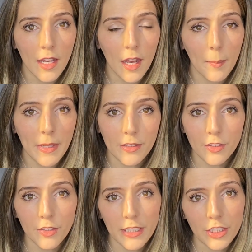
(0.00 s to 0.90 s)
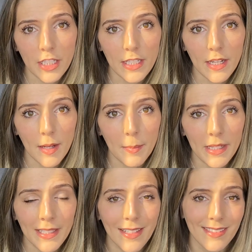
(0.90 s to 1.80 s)
menstruation, but
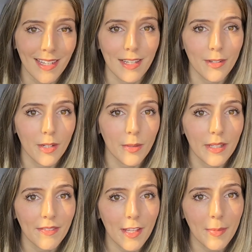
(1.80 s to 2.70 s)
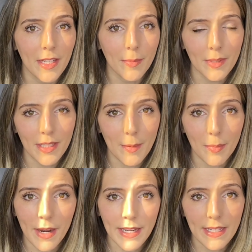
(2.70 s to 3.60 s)
he does not know if they've been able to get
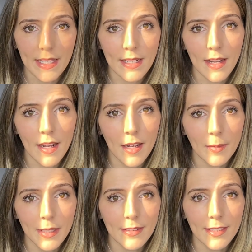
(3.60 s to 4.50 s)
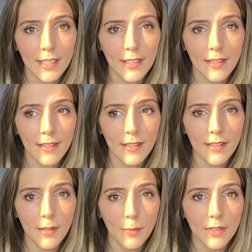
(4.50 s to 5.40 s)
pregnant uh, because um, he
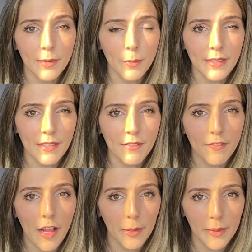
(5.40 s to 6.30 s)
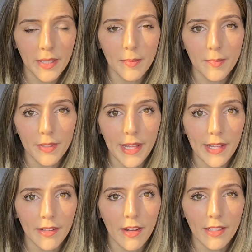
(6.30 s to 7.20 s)
wasn't following them for that
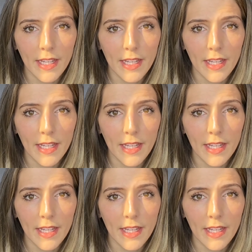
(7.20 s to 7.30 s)
long.